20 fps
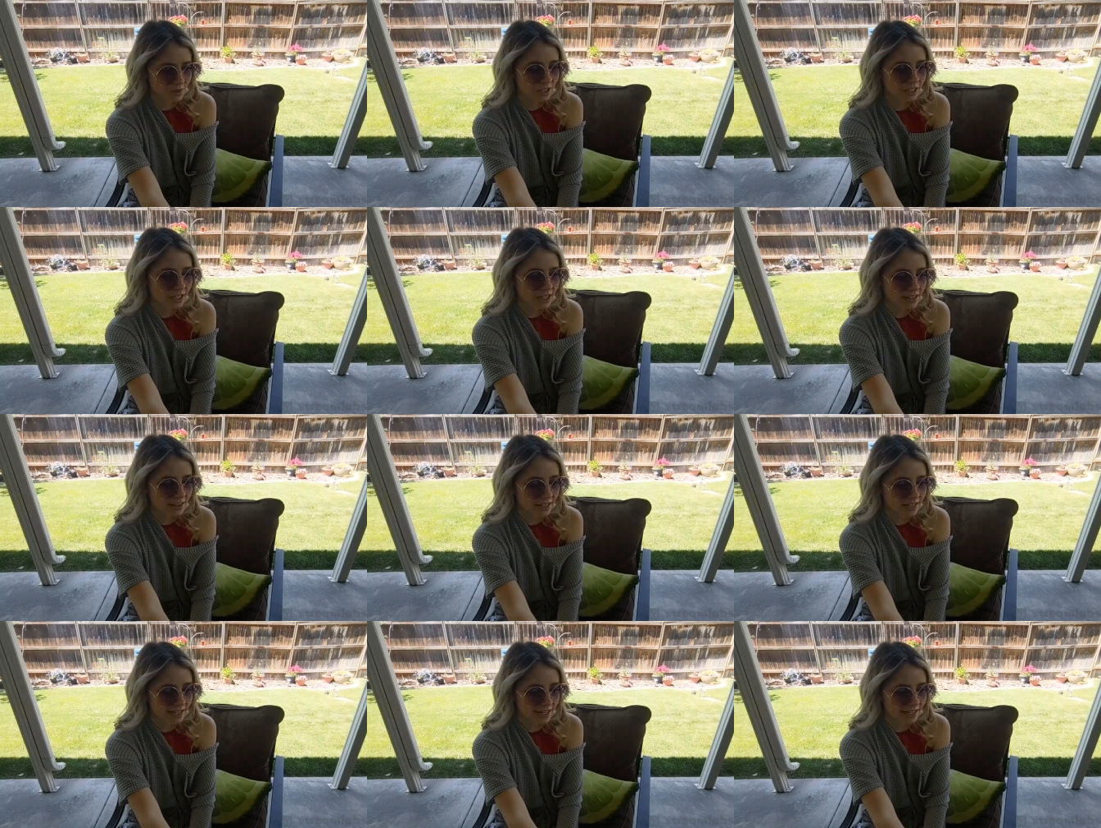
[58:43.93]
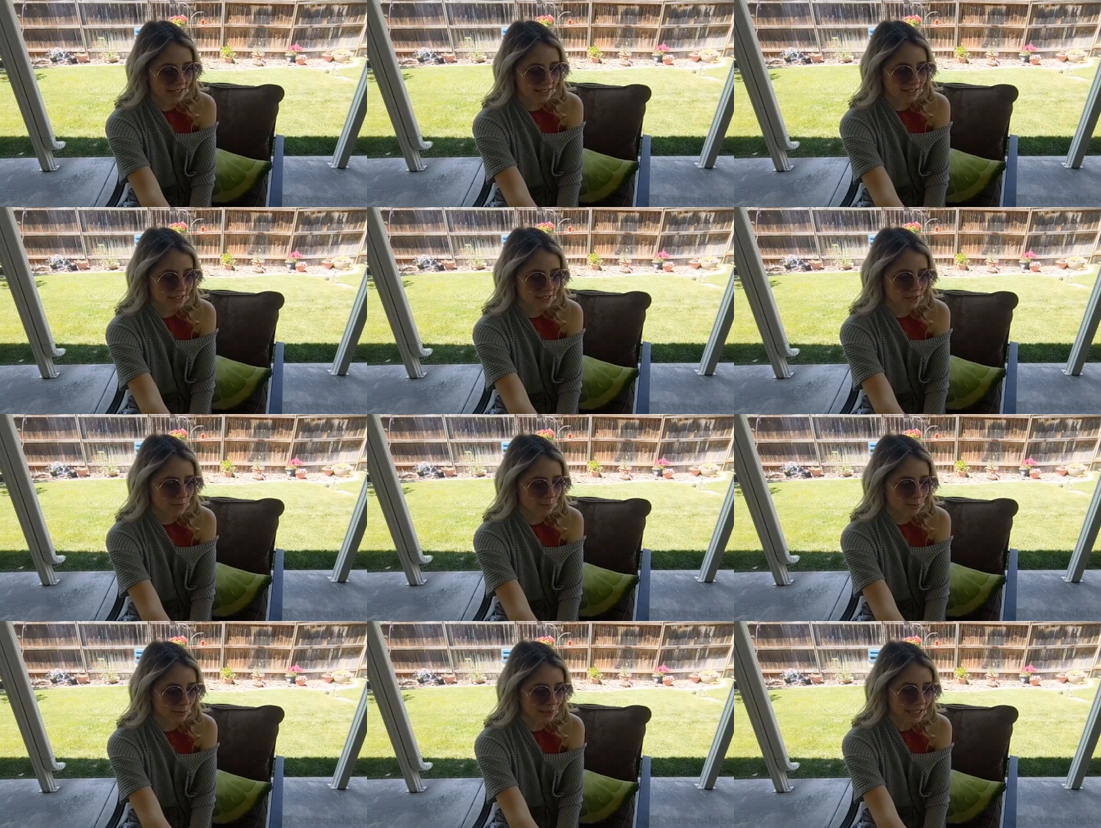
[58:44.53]
Working then heading
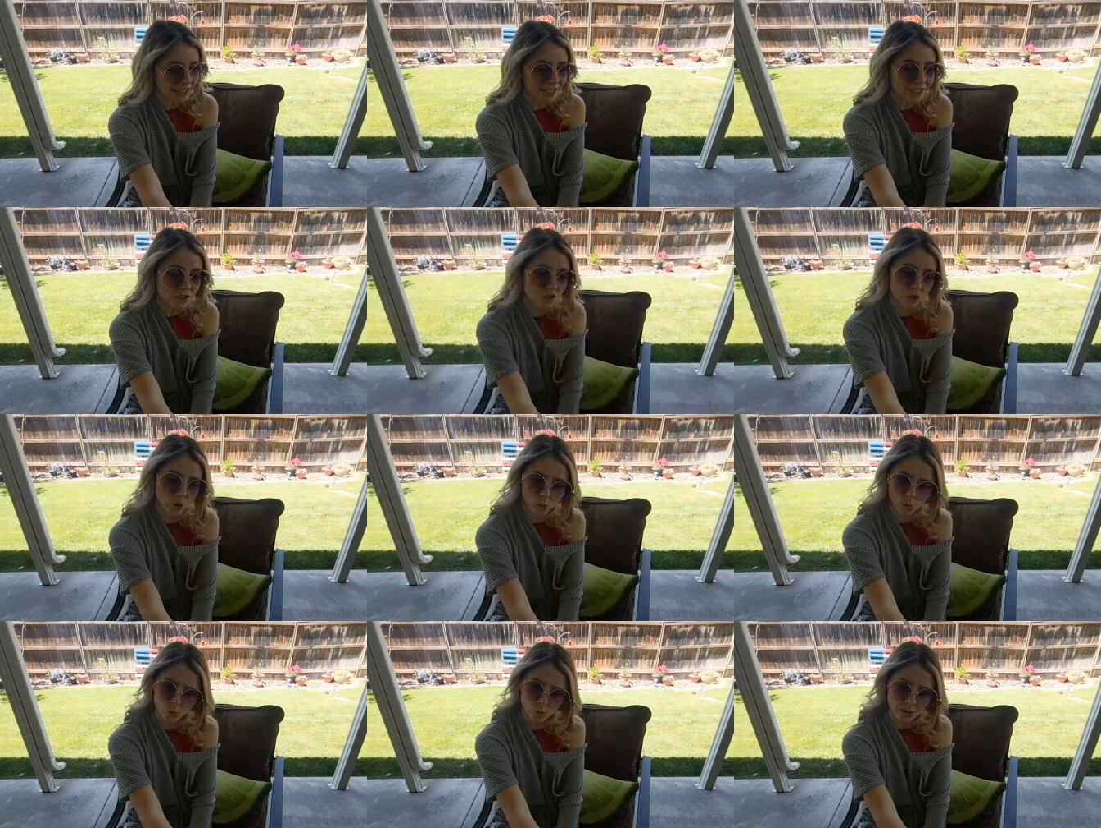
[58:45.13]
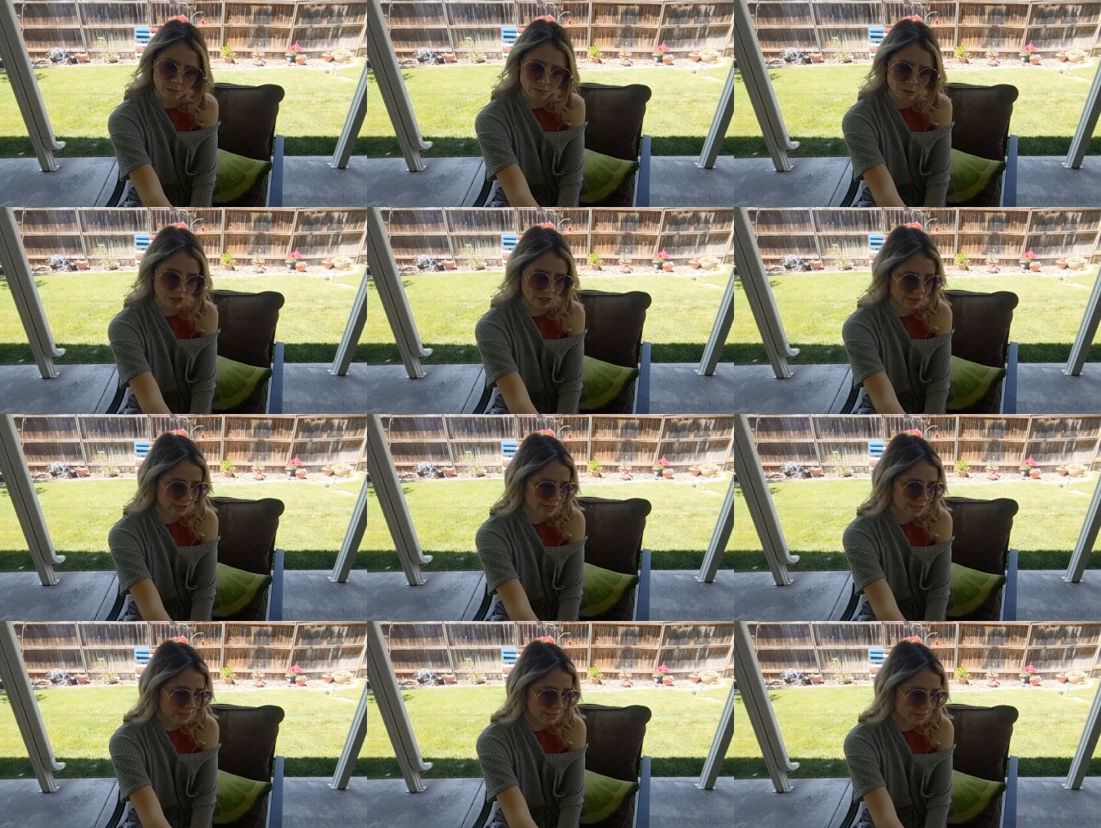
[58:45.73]
to the beach. Ooh, I'm
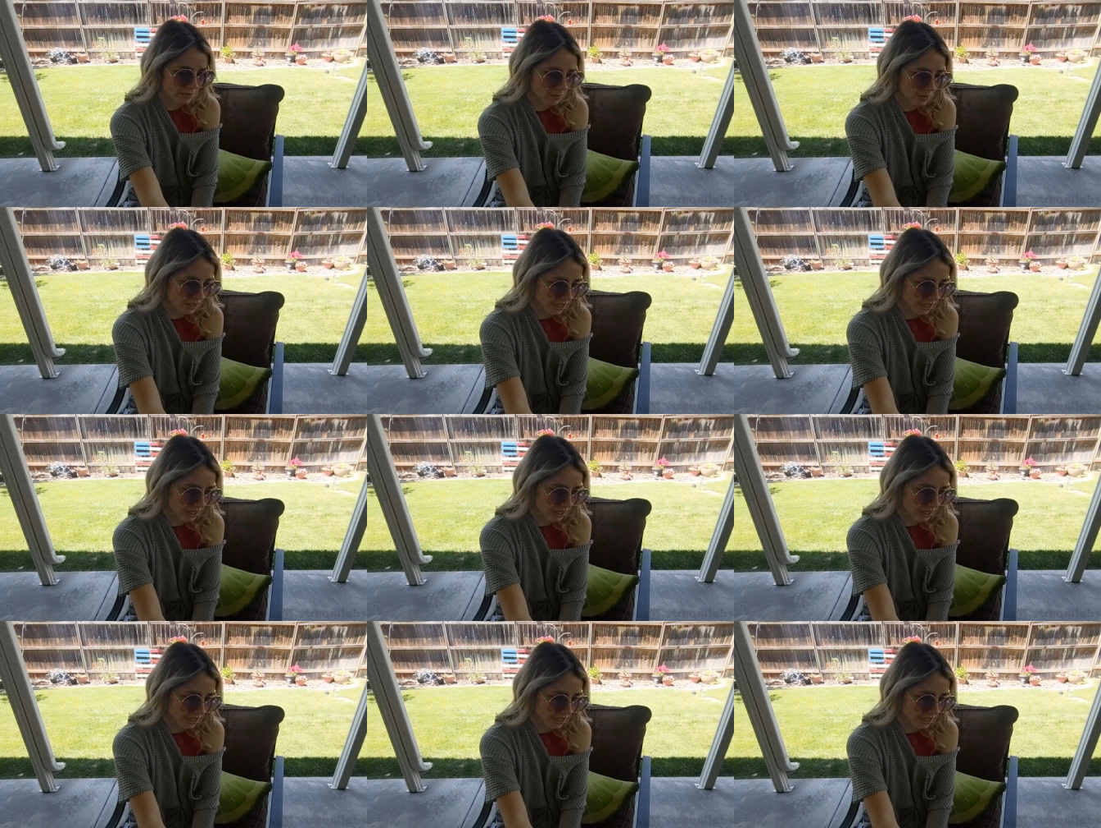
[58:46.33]
jealous.